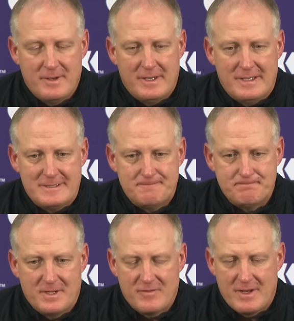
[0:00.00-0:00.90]
Um,
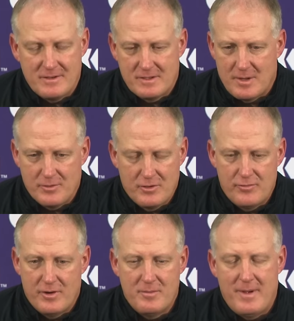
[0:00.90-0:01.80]
they've got a couple good
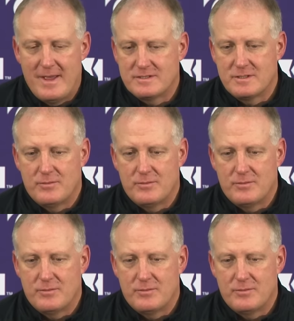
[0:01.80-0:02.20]
running backs,